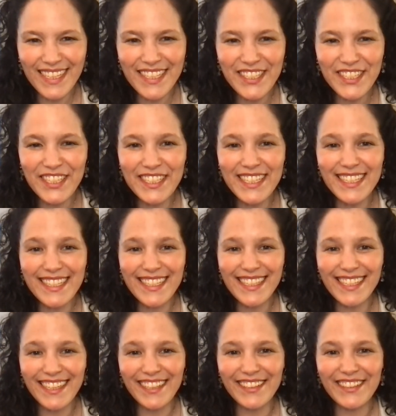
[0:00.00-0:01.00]
it's good to
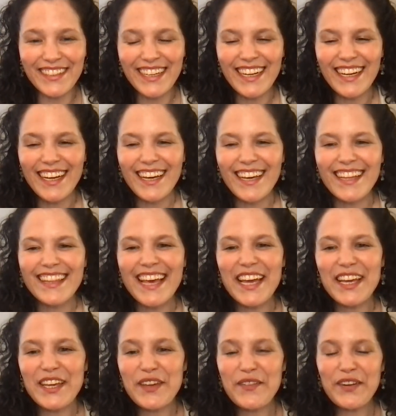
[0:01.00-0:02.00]
see you.
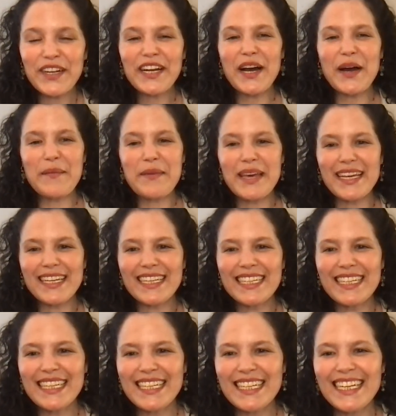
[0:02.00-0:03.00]
Thank you for
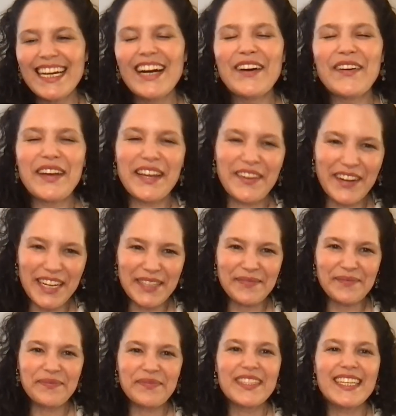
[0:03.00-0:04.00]
coming. Okay,
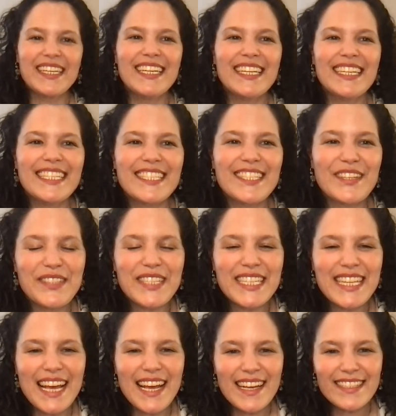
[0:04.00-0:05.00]
great. So
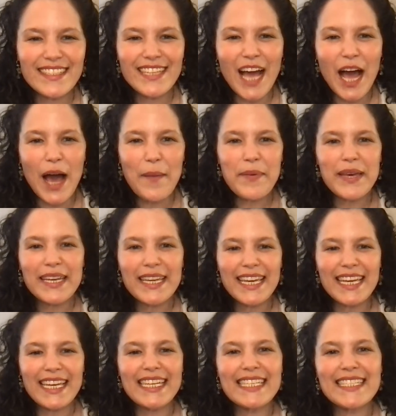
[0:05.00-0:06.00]
today's topic
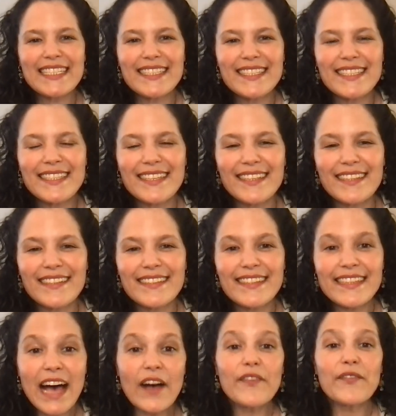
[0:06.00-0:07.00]
is
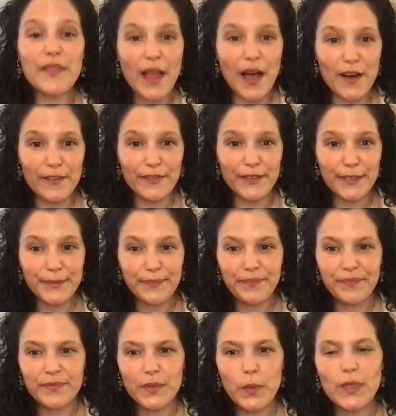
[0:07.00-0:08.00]
self love,
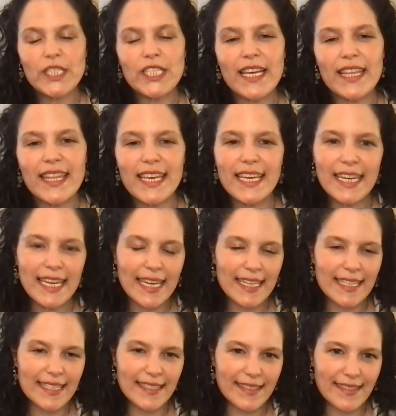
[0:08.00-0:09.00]
which I think
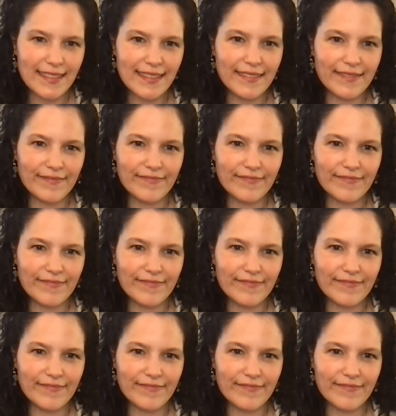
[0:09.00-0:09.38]
is